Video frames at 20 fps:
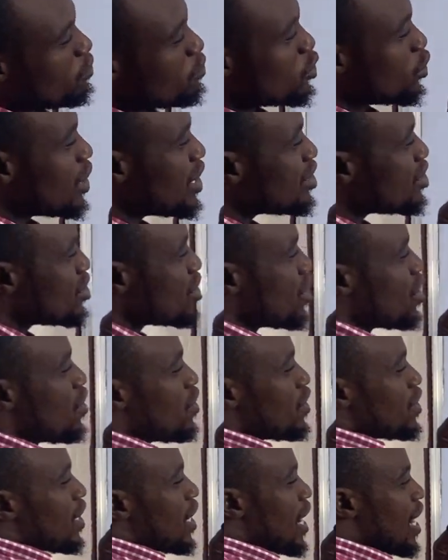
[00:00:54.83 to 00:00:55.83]
So let's
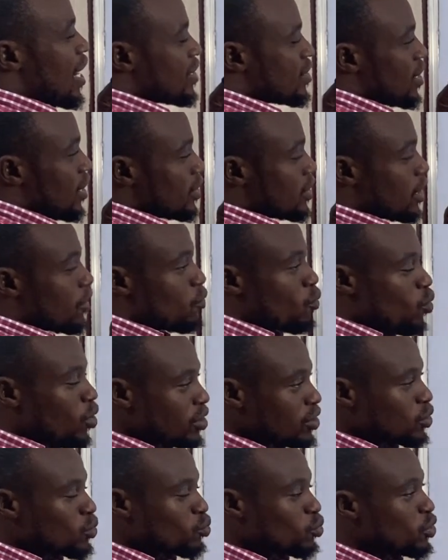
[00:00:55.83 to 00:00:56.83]
asked ourselves
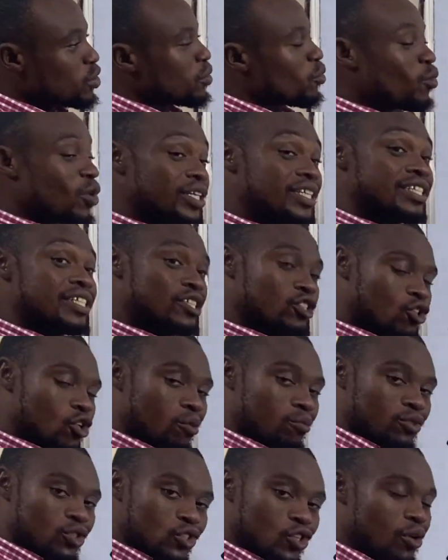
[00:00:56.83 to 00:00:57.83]
what what is
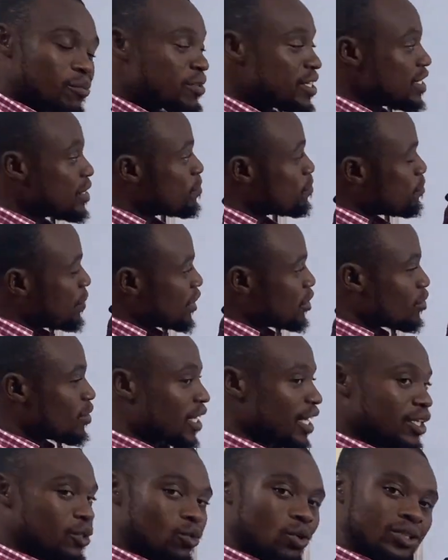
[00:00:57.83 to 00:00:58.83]
sum sum is
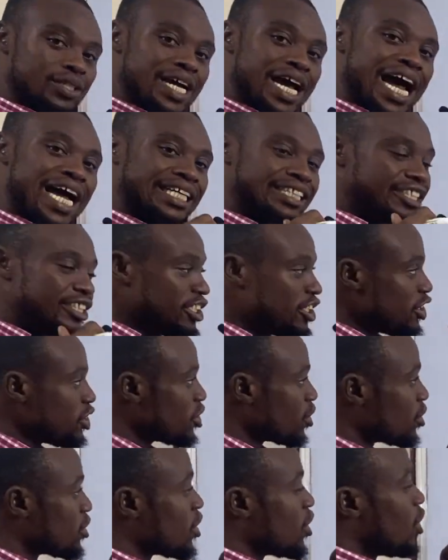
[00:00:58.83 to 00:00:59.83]
particularly what
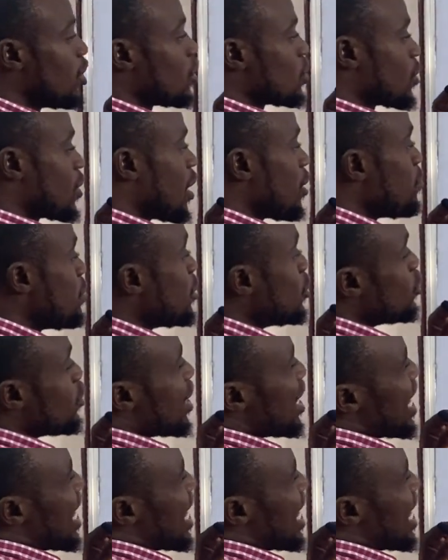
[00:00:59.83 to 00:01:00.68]
addition so that means we're